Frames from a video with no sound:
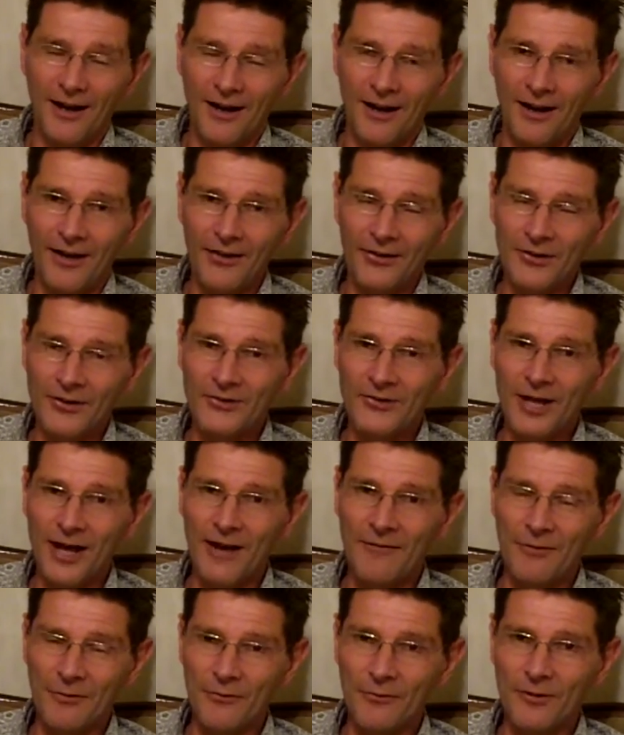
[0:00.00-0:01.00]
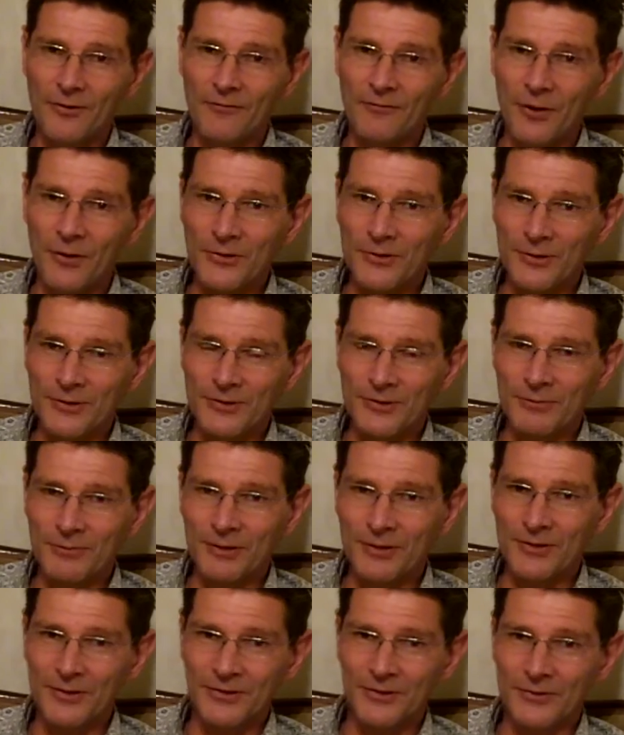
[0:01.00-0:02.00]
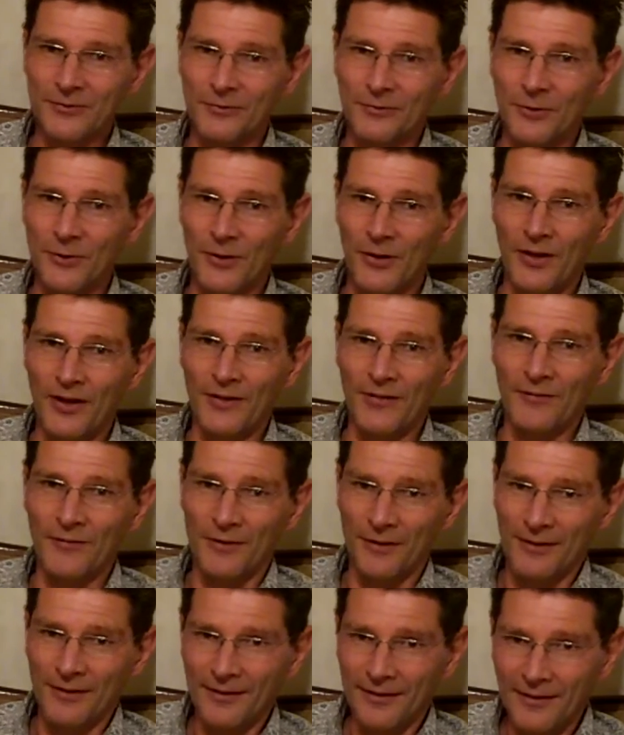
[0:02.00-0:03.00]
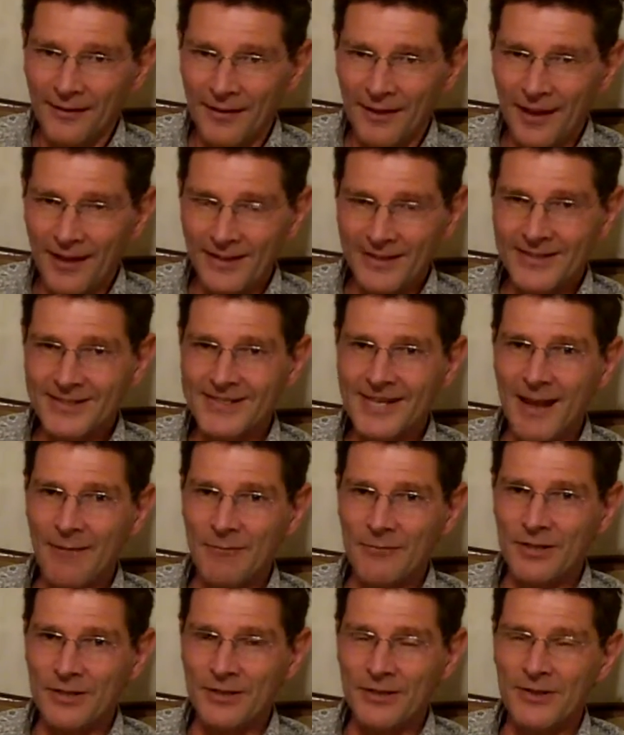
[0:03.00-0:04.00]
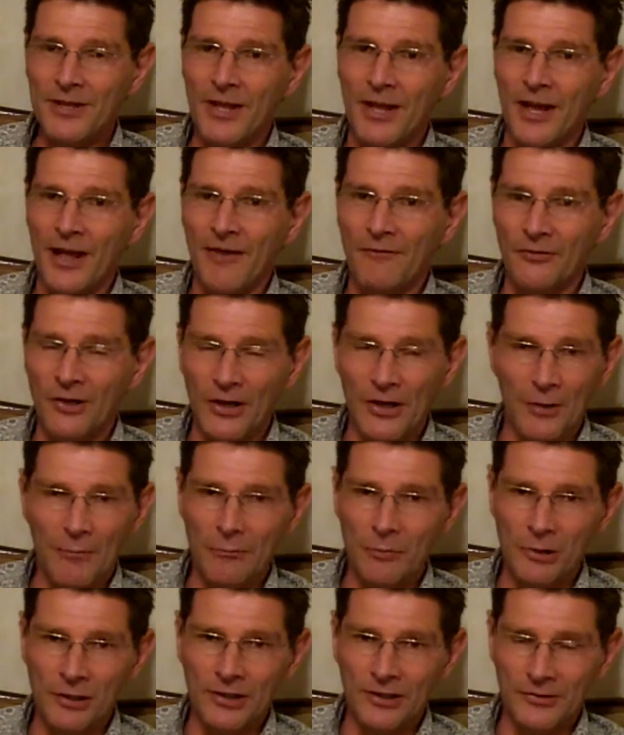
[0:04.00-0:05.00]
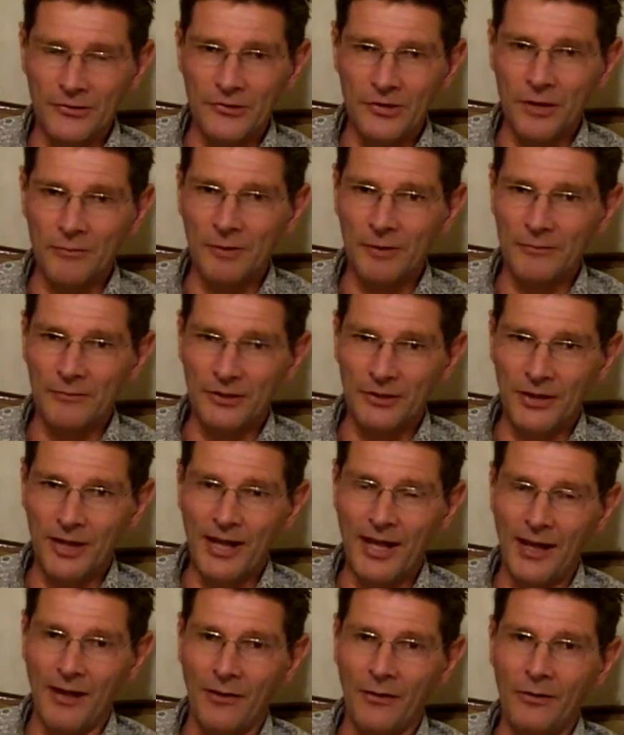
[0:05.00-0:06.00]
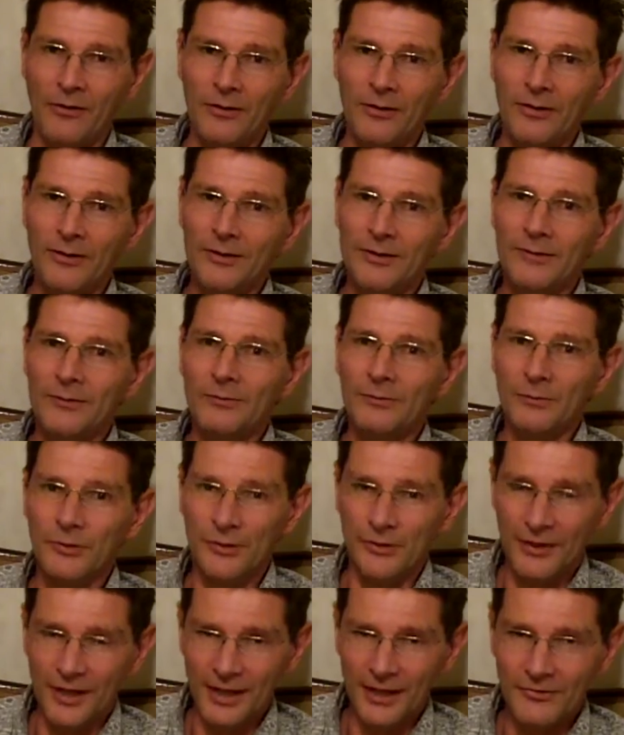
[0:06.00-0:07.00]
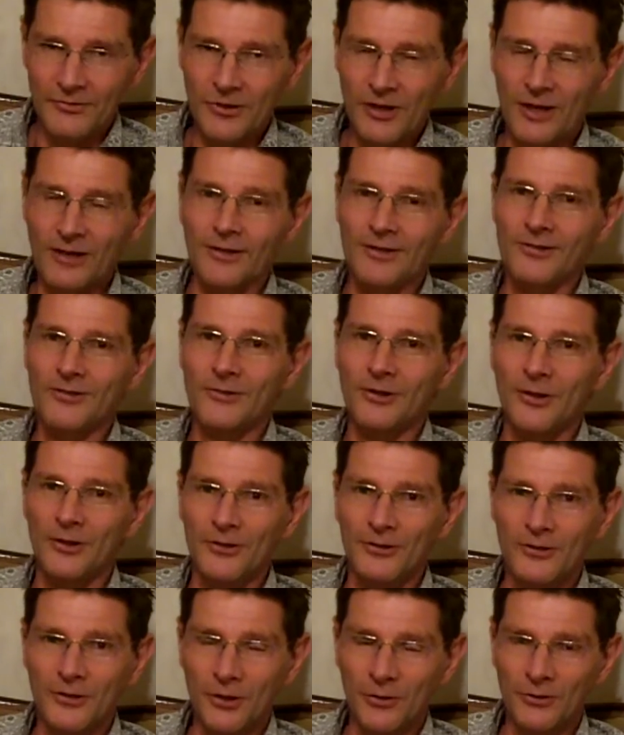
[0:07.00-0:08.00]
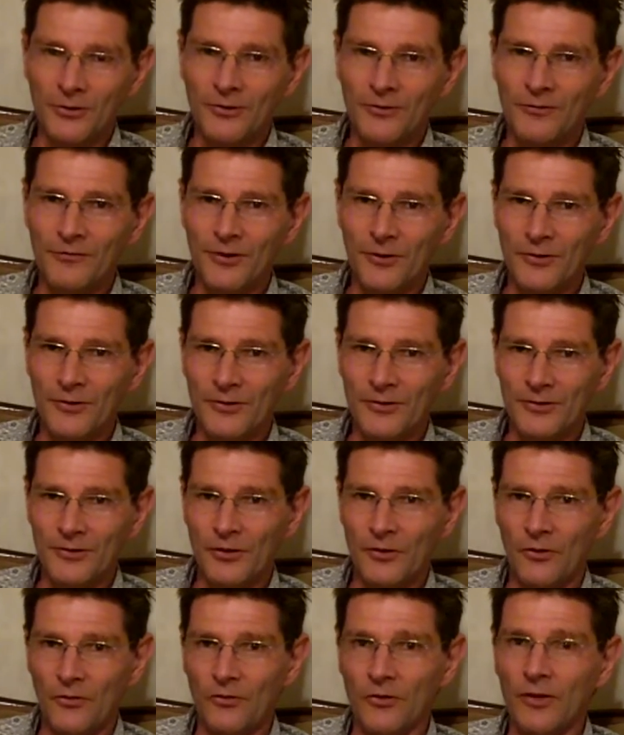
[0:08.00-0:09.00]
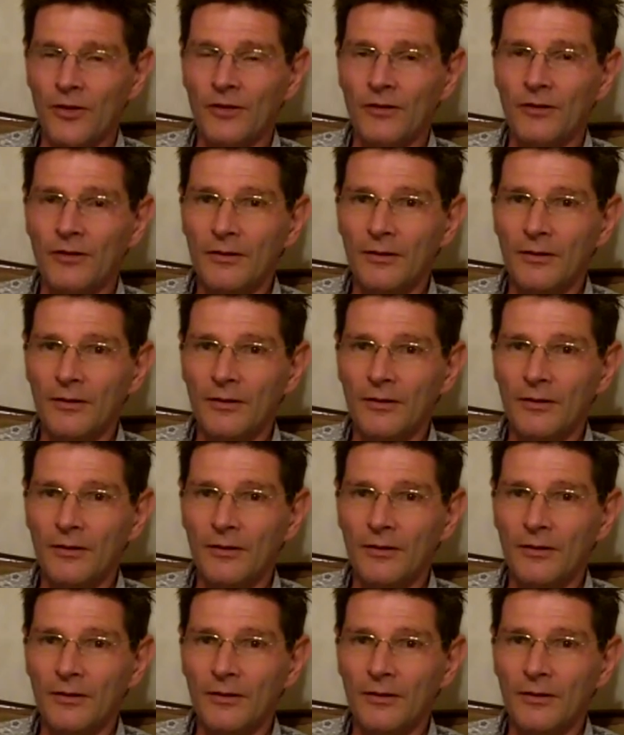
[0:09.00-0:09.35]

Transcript: I need to have a refocus because of what I've accepted, that I've done a brilliant job up to now. But now Jacqueline's got a total focus on